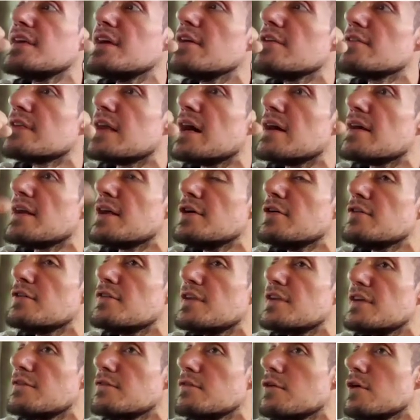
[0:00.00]
here's how to use
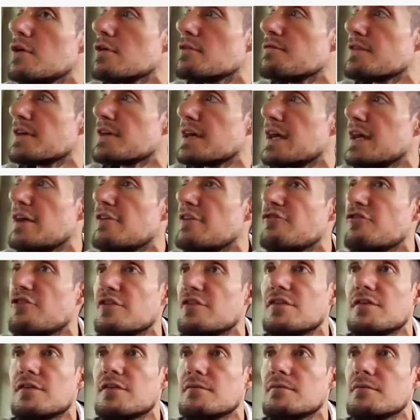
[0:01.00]
these
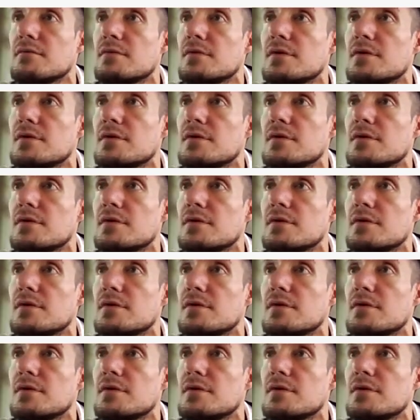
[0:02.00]
notifications.